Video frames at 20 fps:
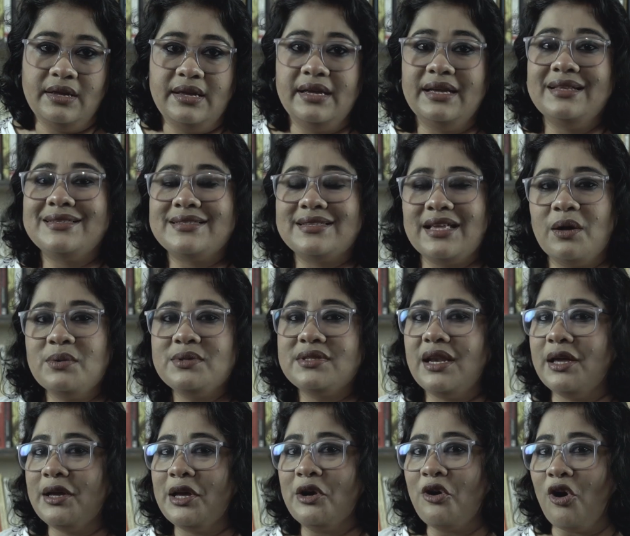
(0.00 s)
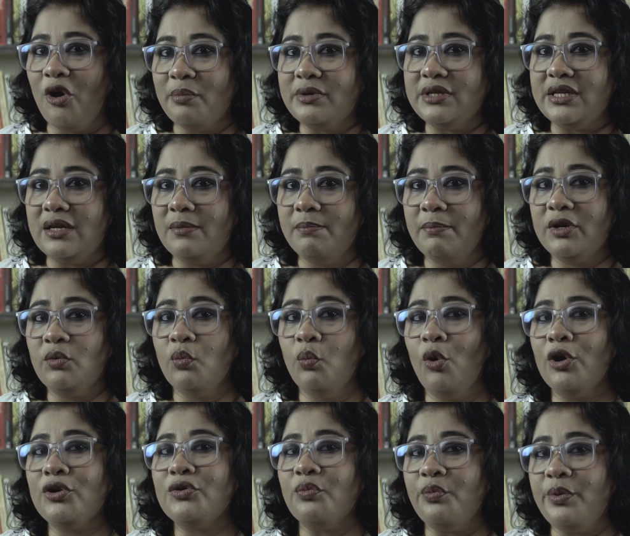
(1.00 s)
It sounds like a comedy, but
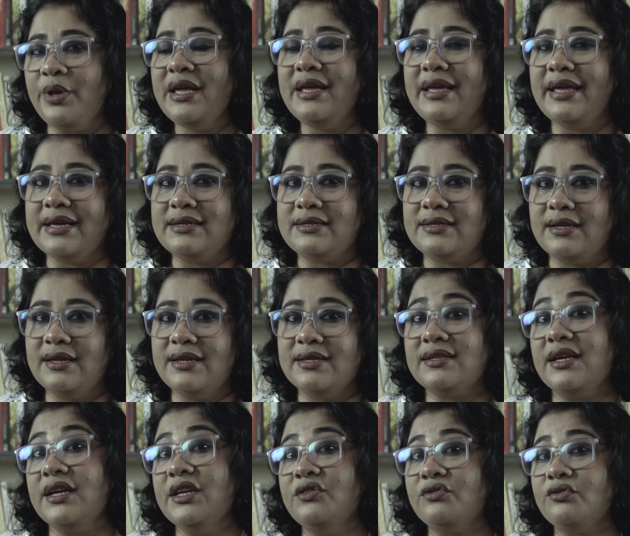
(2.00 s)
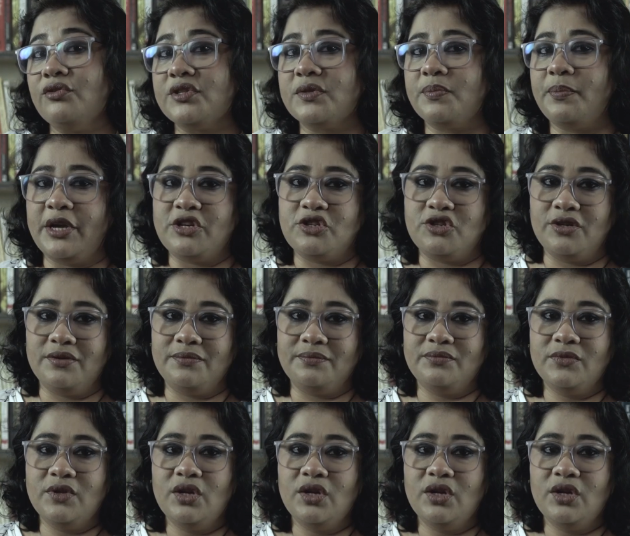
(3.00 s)
what we get is introspection.